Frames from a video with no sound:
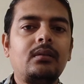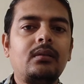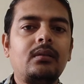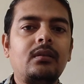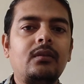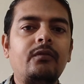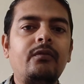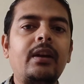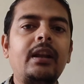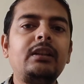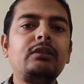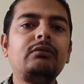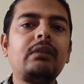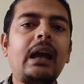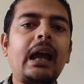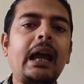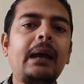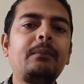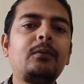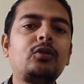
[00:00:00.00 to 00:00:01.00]
when you
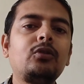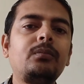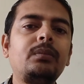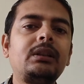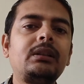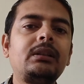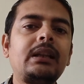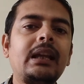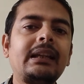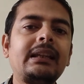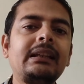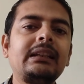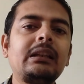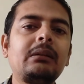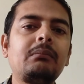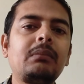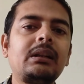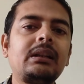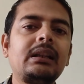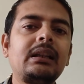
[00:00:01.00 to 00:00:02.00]
have to be taking the
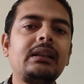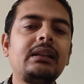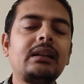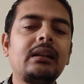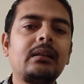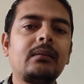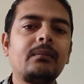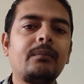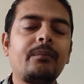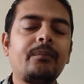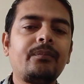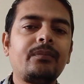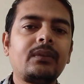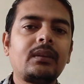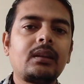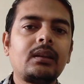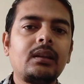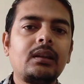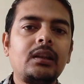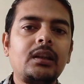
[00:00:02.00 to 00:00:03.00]
material,
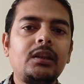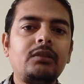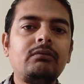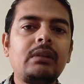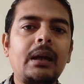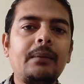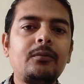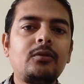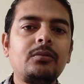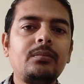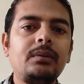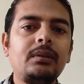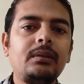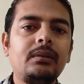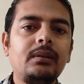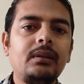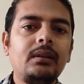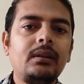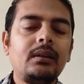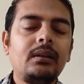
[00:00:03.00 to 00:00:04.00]
you have to
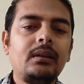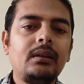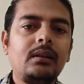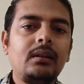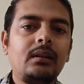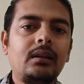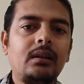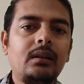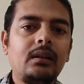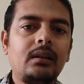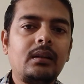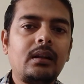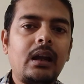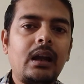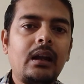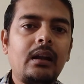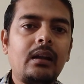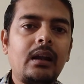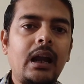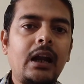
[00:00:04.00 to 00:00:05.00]
be
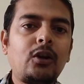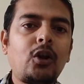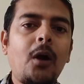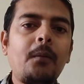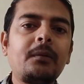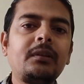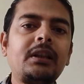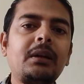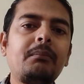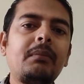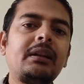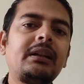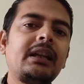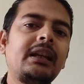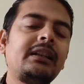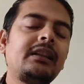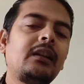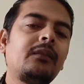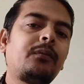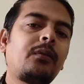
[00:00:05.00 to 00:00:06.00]
adopt the
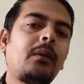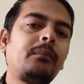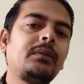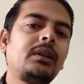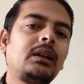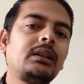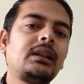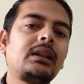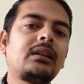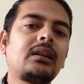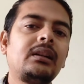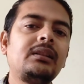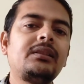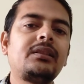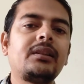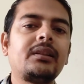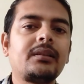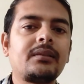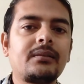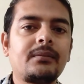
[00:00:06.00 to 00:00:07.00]
material from the other
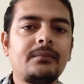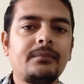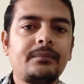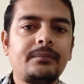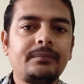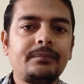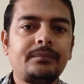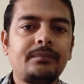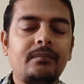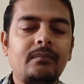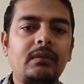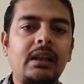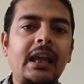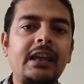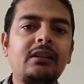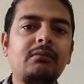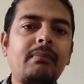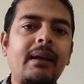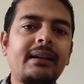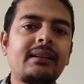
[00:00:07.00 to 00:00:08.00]
countries
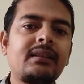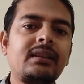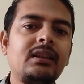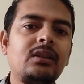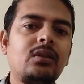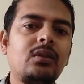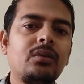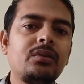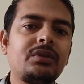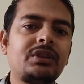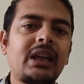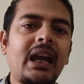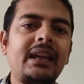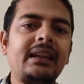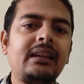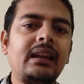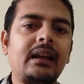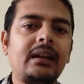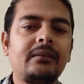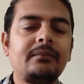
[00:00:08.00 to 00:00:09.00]
like Mexico,
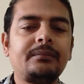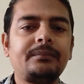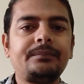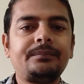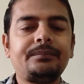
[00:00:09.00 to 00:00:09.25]
China.